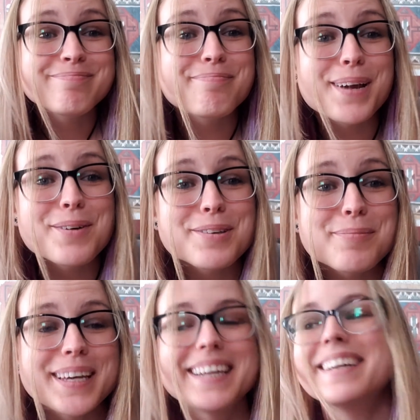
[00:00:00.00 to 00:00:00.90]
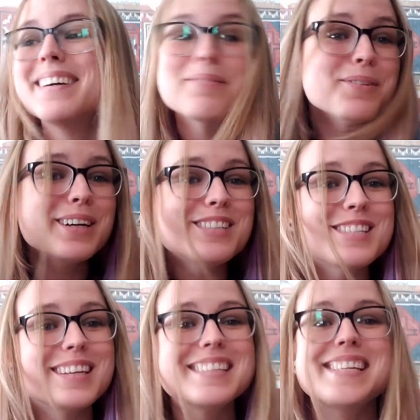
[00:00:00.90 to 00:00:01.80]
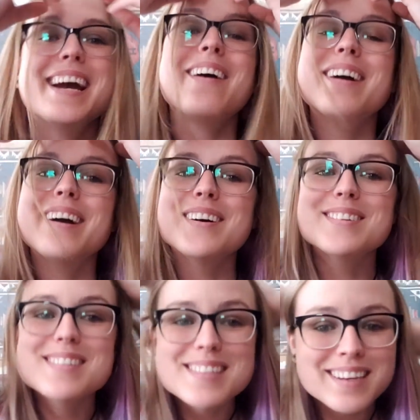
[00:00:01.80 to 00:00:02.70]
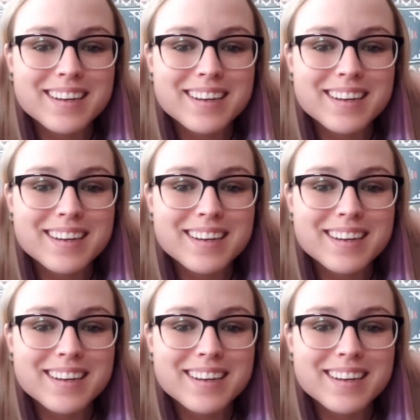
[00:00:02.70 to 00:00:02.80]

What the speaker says: bear with me. We're just gonna see how it goes.